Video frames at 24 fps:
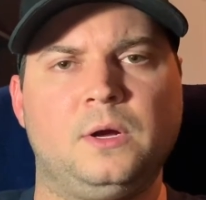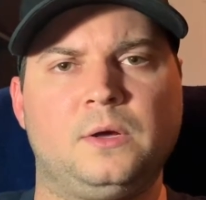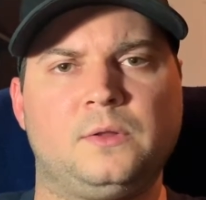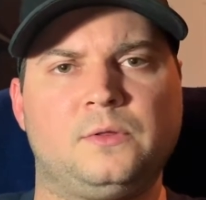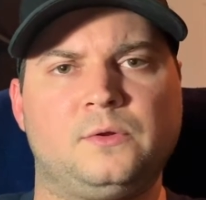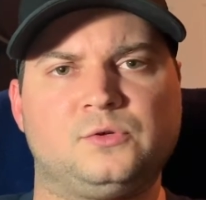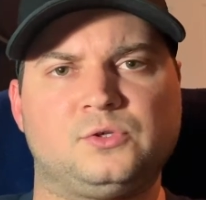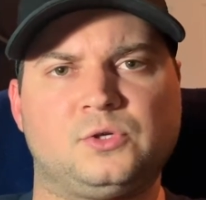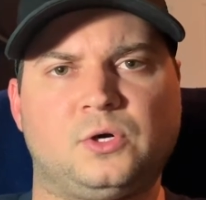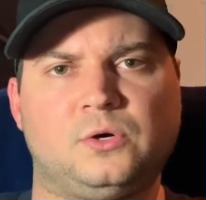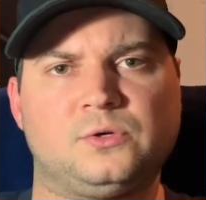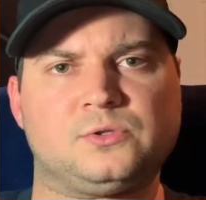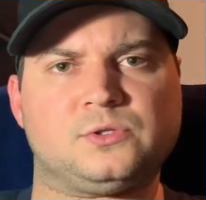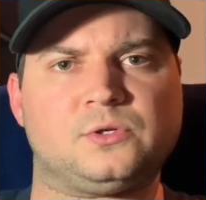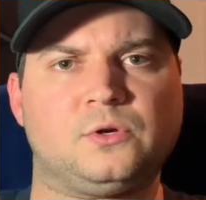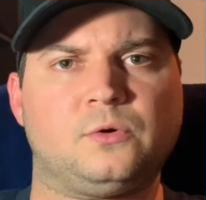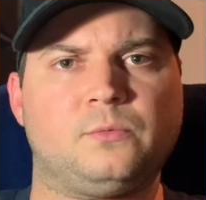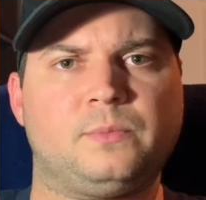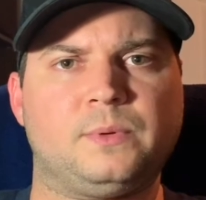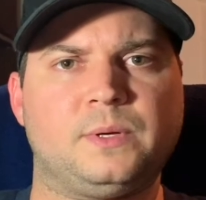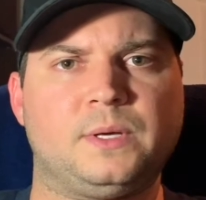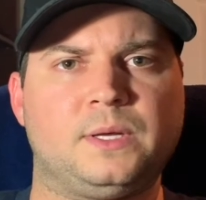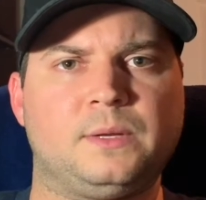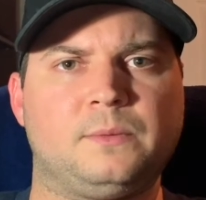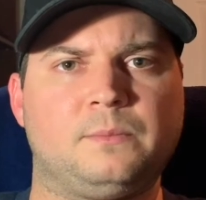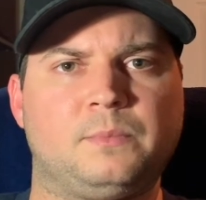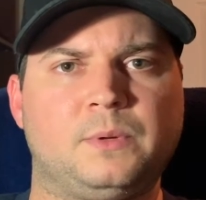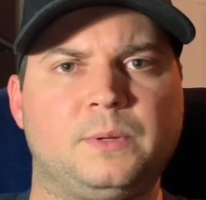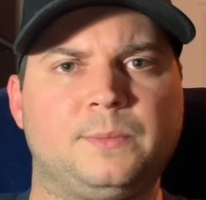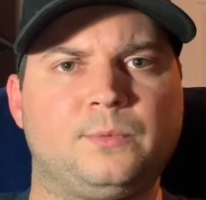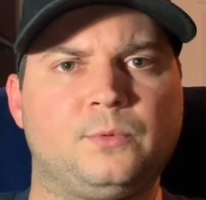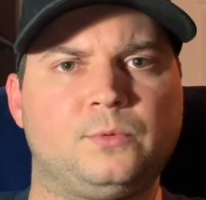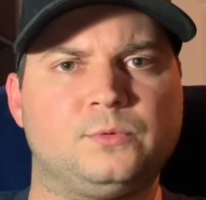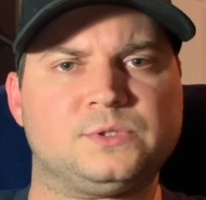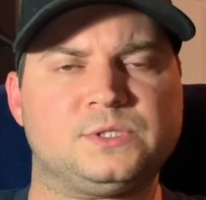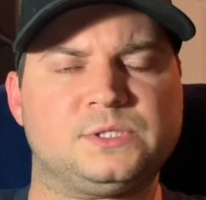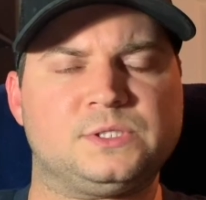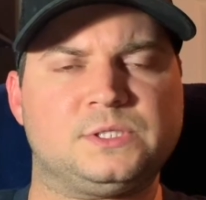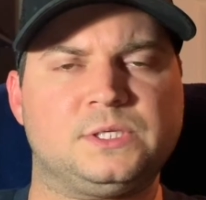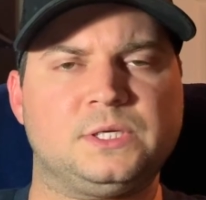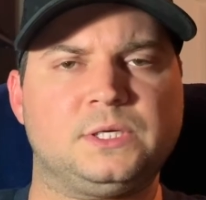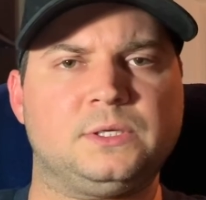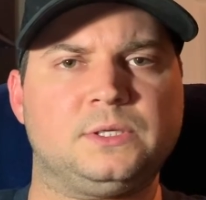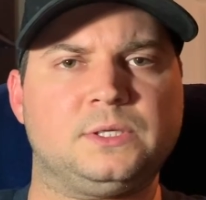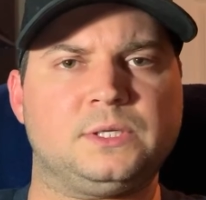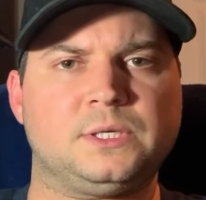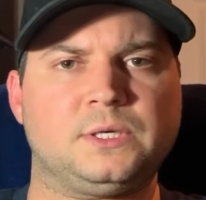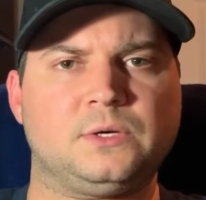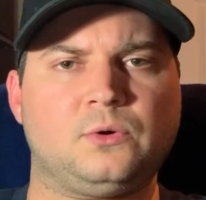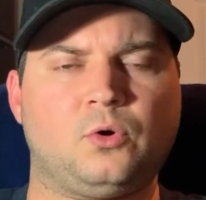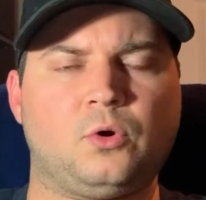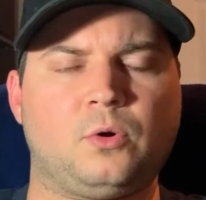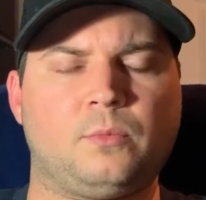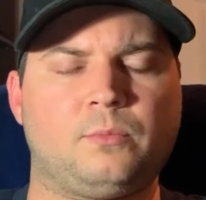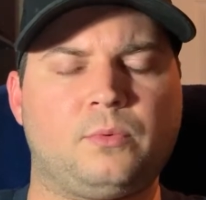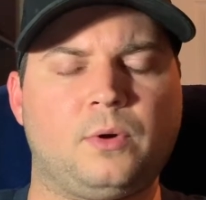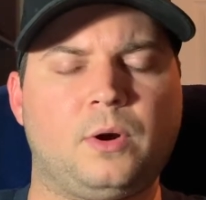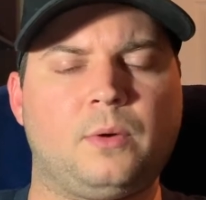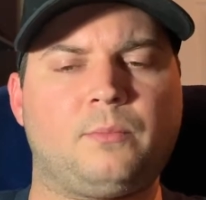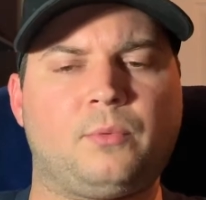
There's also been people stealing or